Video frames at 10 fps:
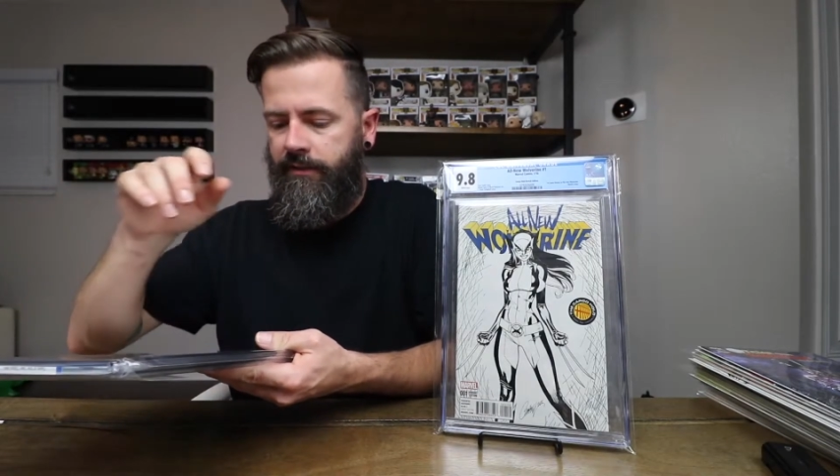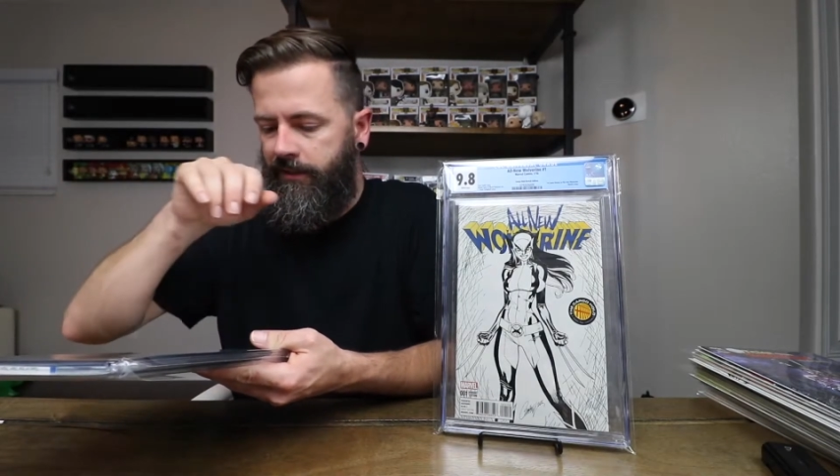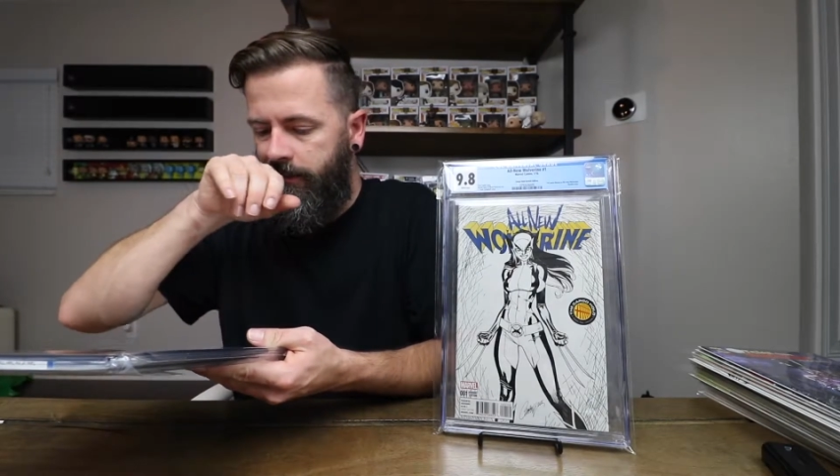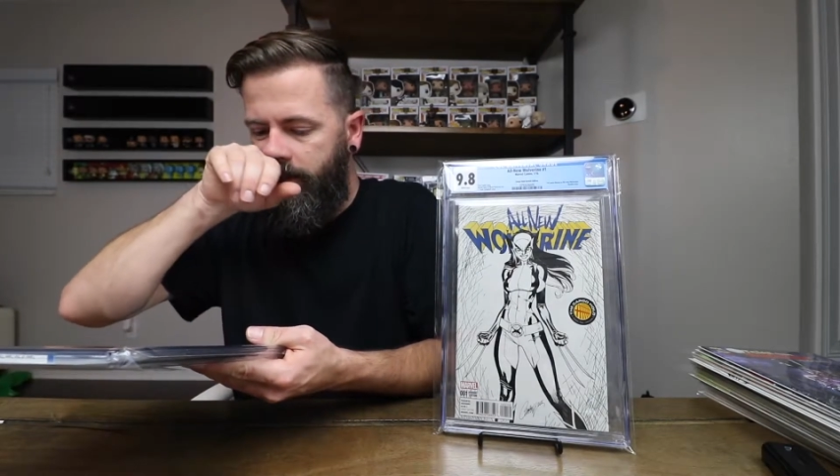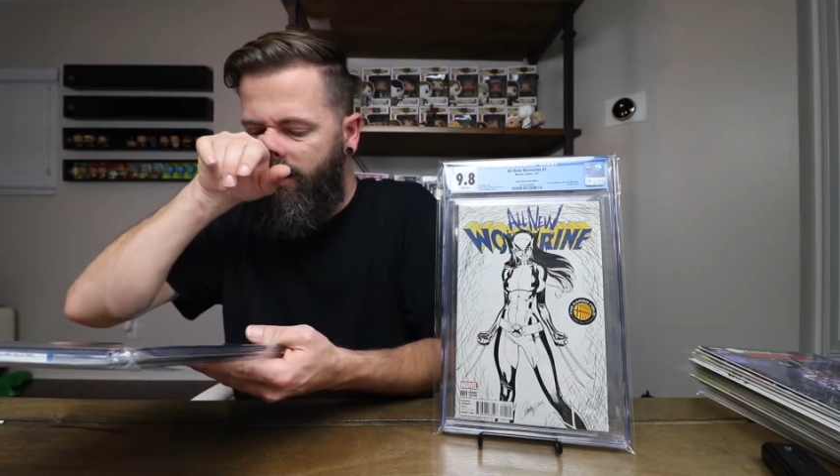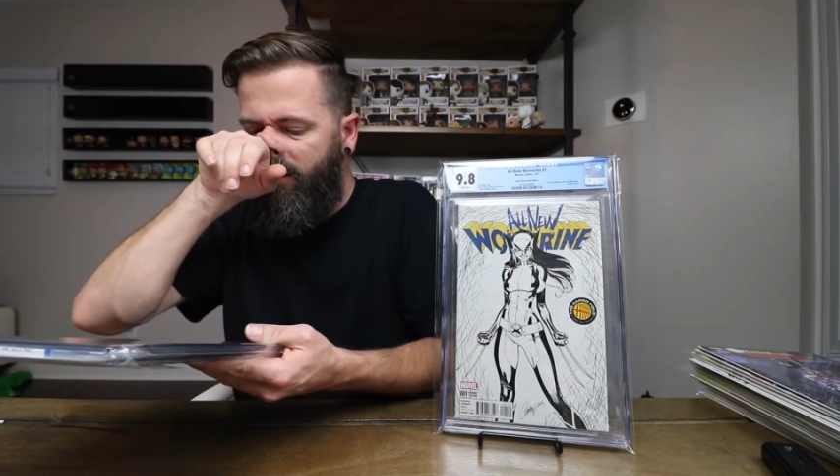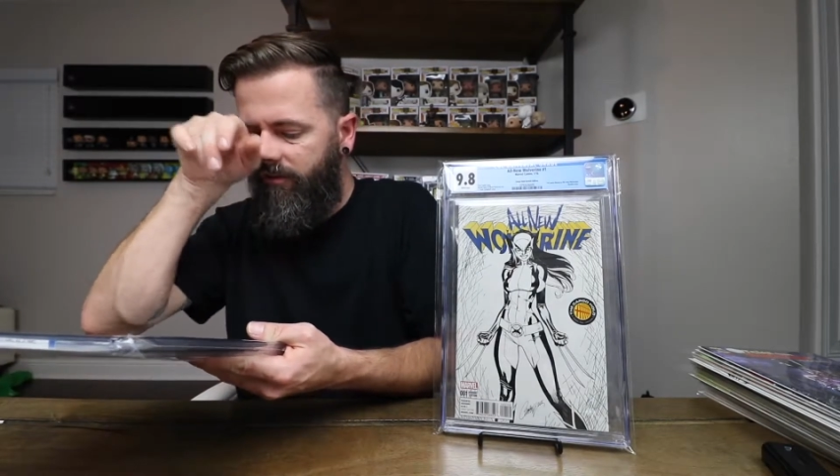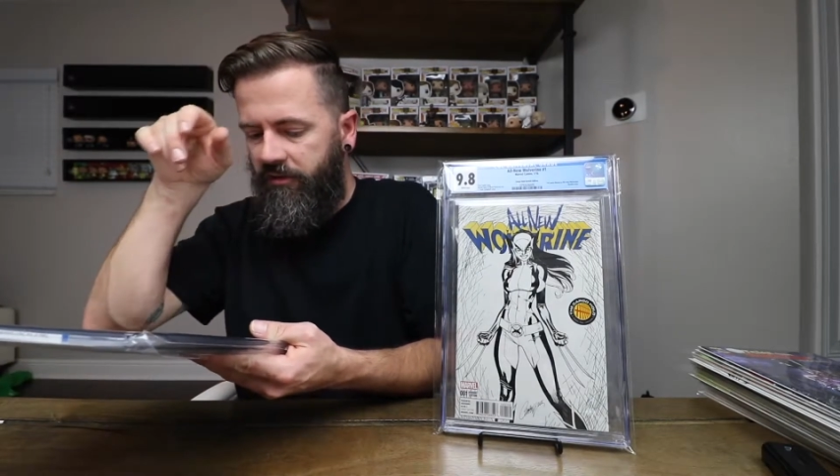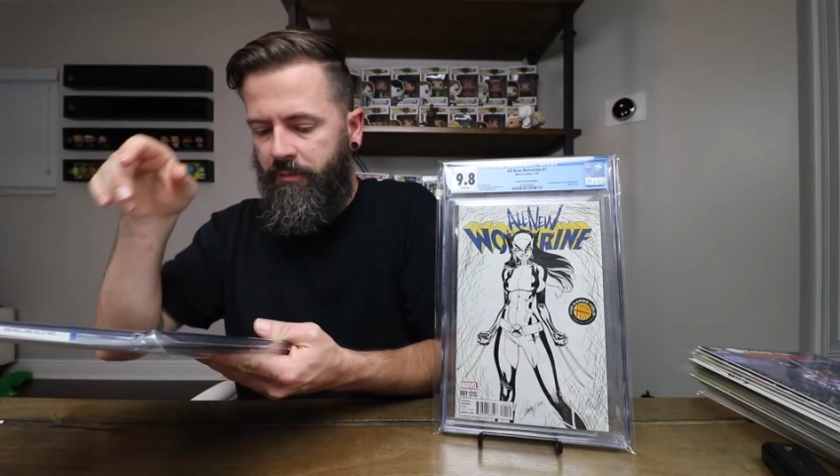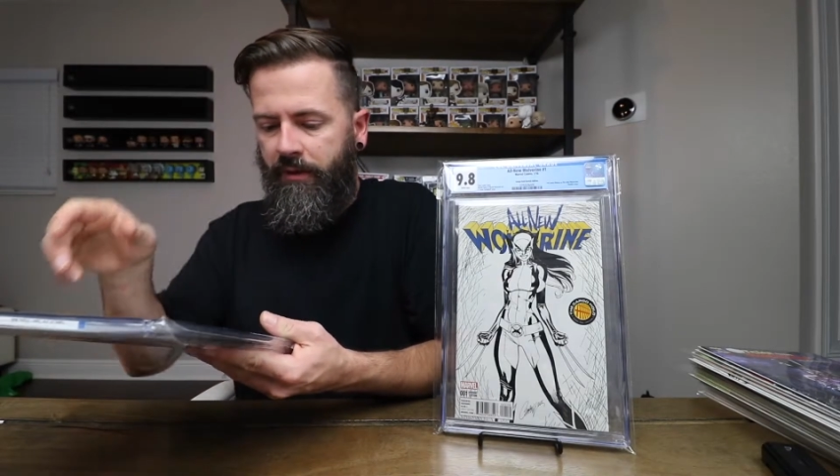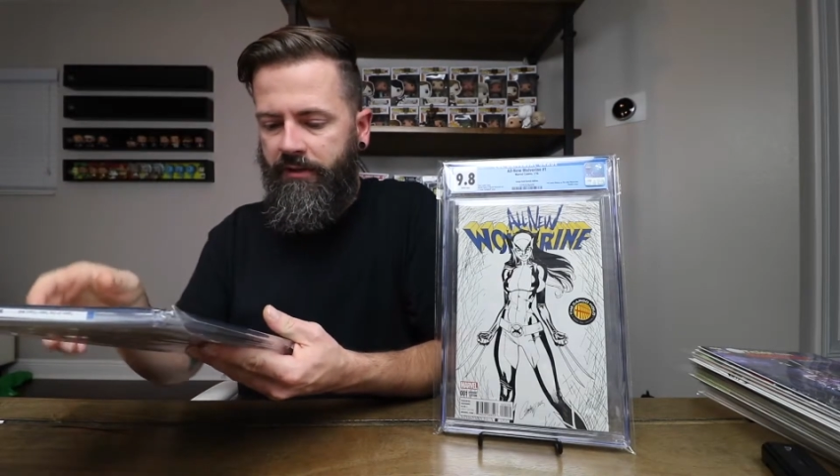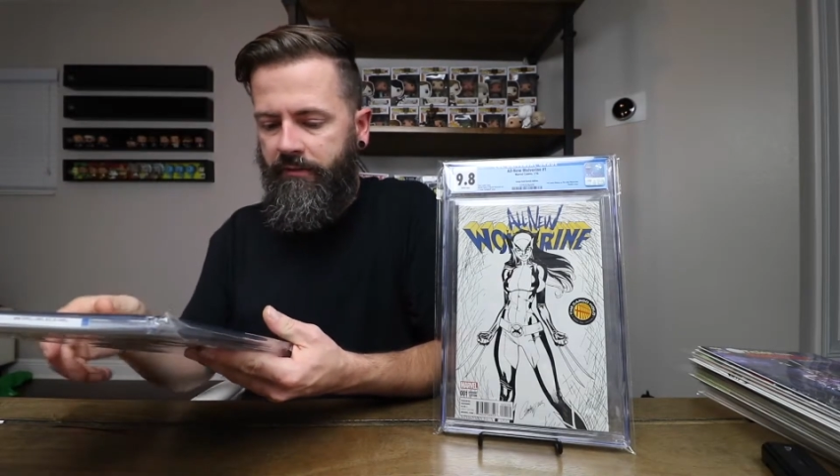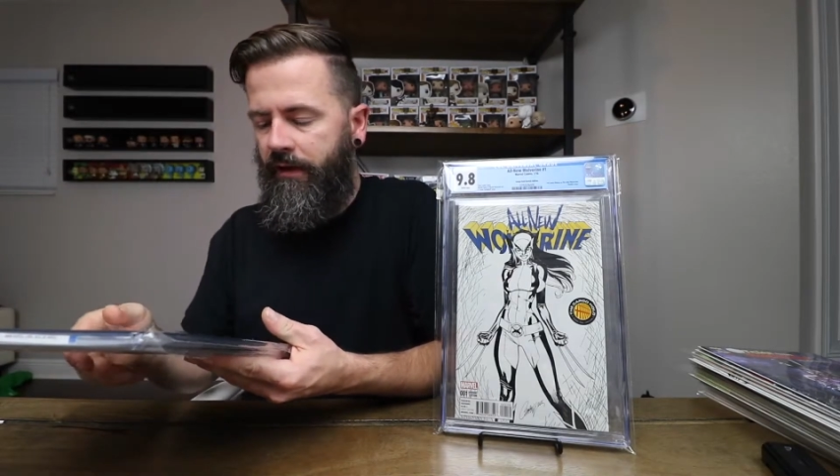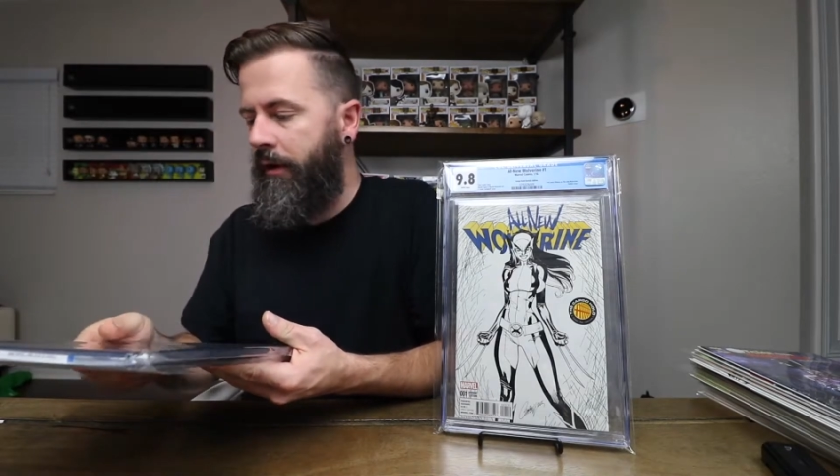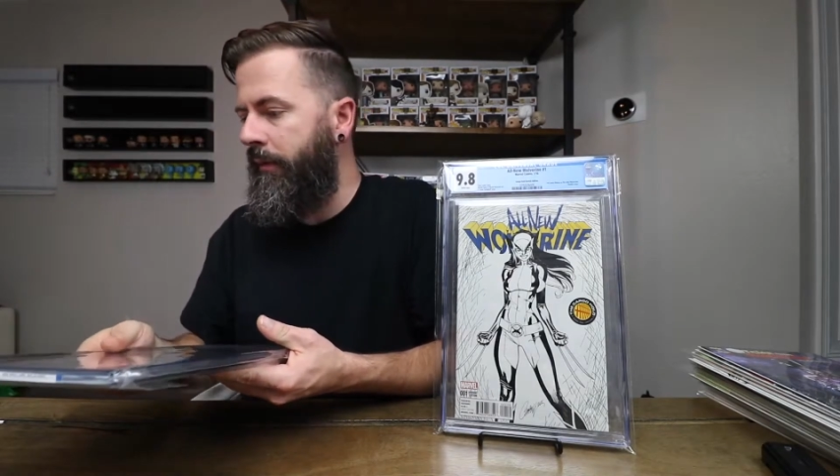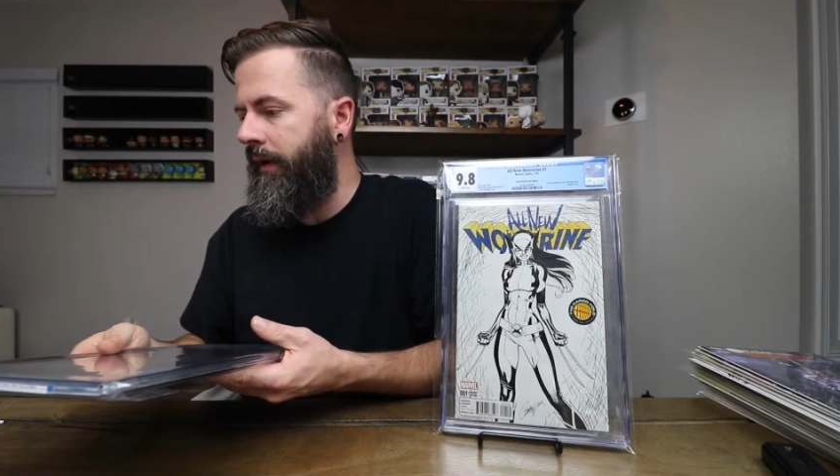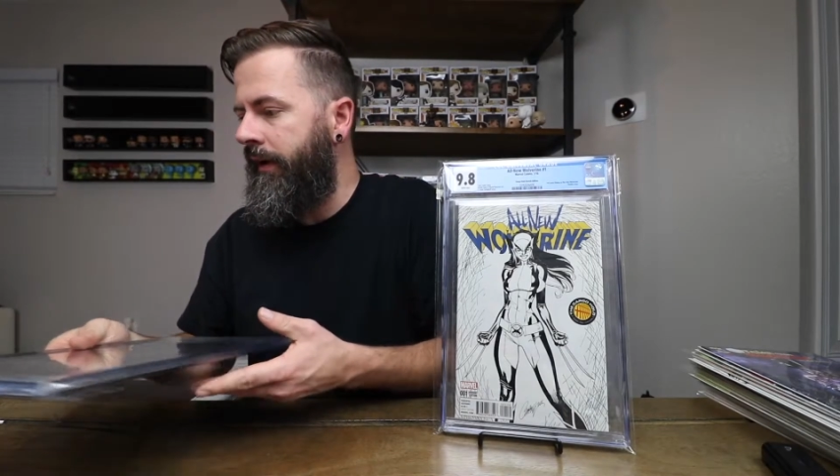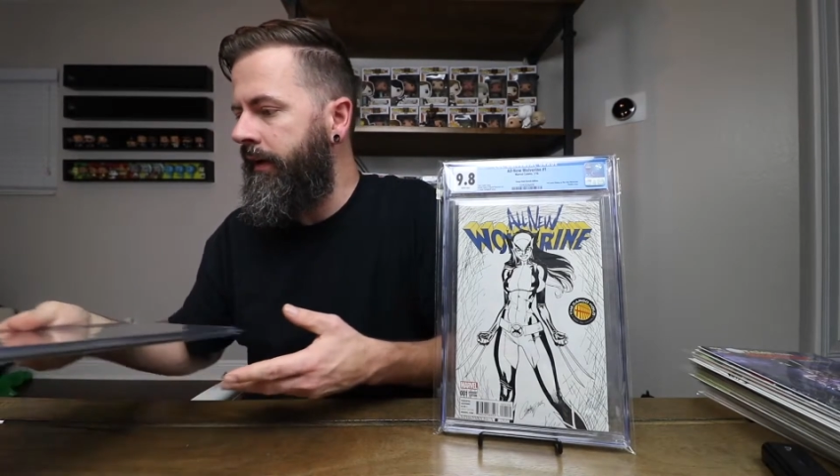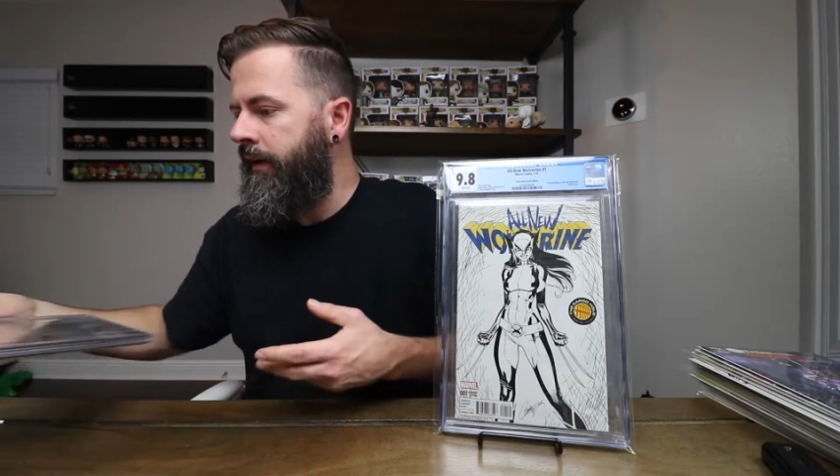it's the first appearance of Nightwing.